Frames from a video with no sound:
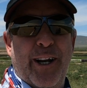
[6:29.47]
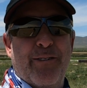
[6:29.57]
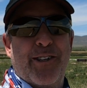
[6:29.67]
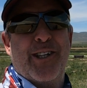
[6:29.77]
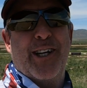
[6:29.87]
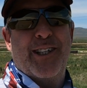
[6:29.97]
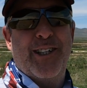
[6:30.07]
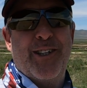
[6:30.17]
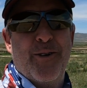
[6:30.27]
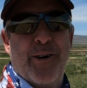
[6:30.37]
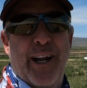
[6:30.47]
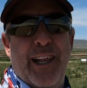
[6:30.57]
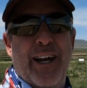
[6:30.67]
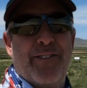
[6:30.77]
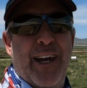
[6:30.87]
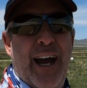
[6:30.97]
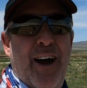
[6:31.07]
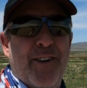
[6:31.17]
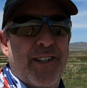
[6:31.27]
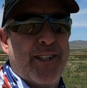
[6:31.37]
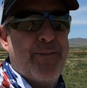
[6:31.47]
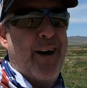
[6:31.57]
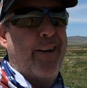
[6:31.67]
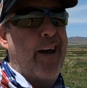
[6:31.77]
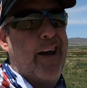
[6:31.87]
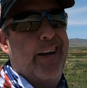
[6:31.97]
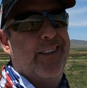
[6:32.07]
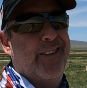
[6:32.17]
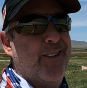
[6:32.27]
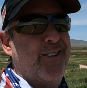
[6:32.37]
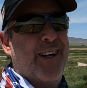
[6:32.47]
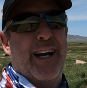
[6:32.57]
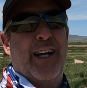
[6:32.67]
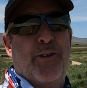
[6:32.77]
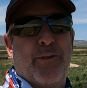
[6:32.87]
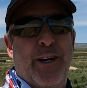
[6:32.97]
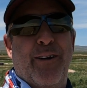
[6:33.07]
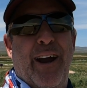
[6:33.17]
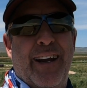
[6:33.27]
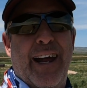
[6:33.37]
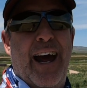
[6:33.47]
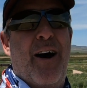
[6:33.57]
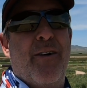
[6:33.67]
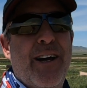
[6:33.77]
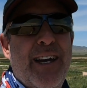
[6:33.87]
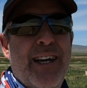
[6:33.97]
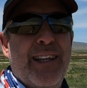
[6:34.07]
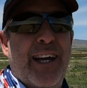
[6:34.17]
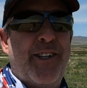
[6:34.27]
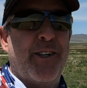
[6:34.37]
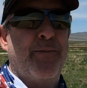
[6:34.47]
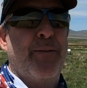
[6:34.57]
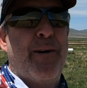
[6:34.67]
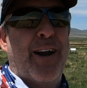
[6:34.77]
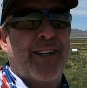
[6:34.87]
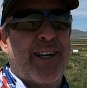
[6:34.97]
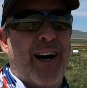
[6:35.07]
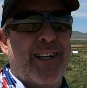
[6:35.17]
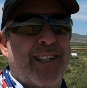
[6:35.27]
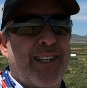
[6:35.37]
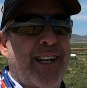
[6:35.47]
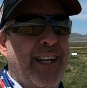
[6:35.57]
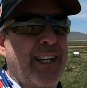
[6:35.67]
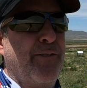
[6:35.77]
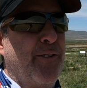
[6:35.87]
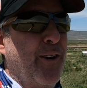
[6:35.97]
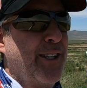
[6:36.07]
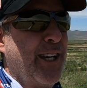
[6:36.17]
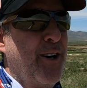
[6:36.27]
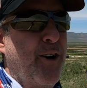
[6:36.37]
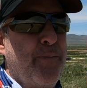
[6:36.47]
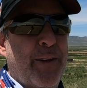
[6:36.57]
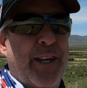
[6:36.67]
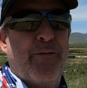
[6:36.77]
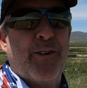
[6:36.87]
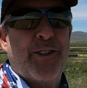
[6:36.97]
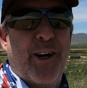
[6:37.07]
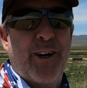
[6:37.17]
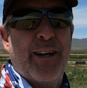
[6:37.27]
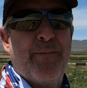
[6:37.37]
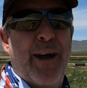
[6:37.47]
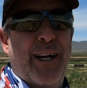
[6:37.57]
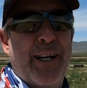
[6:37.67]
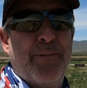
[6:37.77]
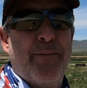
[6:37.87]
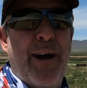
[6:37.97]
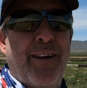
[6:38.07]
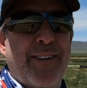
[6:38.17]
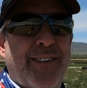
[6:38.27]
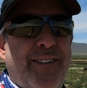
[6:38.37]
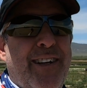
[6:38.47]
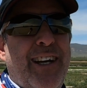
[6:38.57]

It was 62 when I left the house. It's about 92, 93 right now. That should be about as hot as it's going to get for us, I hope, and then we'll start heading back up the mountains.